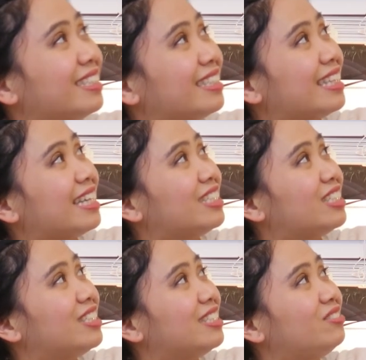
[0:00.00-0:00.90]
that I
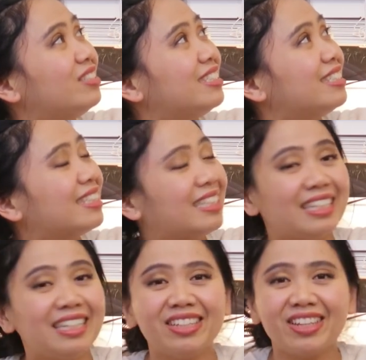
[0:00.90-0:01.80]
just did recently,
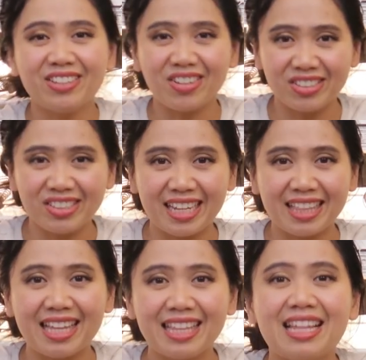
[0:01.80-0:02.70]
you can also
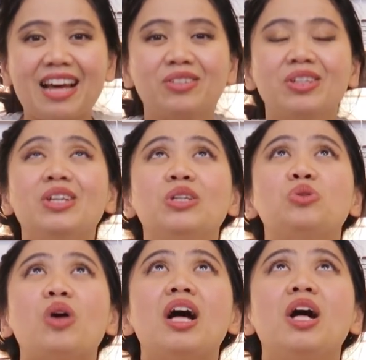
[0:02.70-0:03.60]
check that out
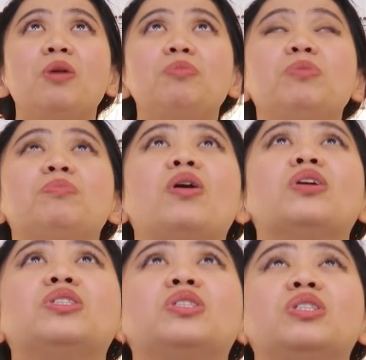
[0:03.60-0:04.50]
to help your
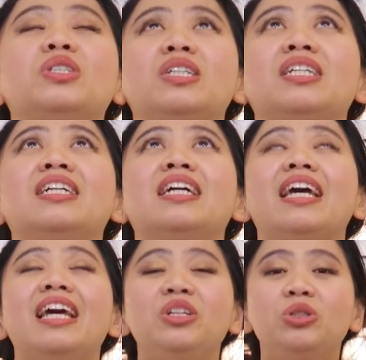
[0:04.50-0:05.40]
posture
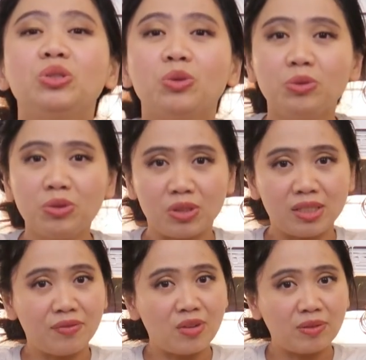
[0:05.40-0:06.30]
and your shoulders.
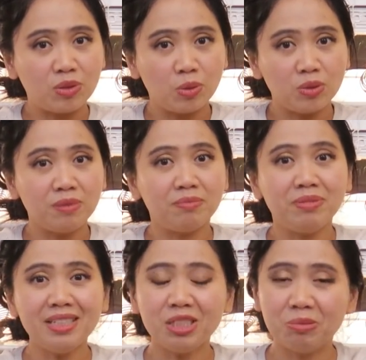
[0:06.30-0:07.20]
If you have shoulder
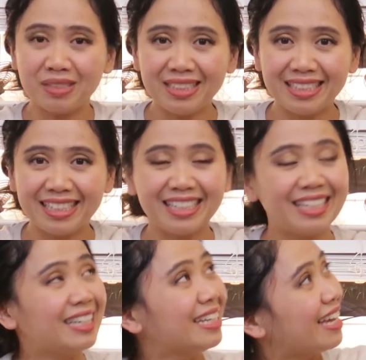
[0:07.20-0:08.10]
impingement,
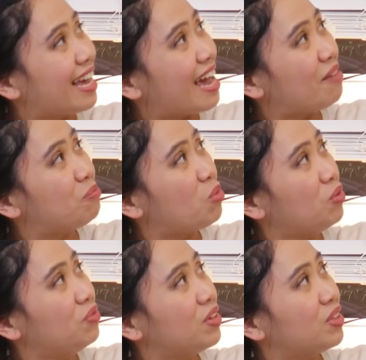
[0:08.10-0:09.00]
I have
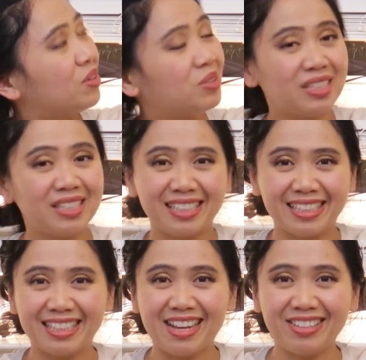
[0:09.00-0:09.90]
more videos
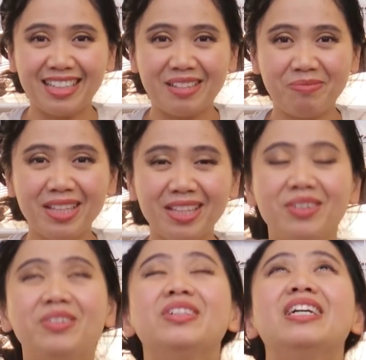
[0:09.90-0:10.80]
down the link below.